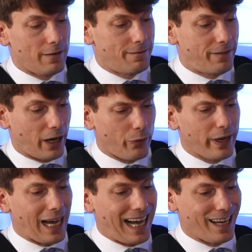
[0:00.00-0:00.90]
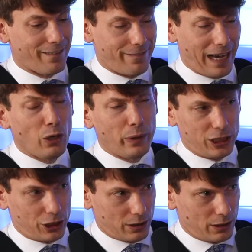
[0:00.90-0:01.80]
very high
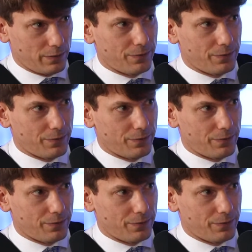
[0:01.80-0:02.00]
valuations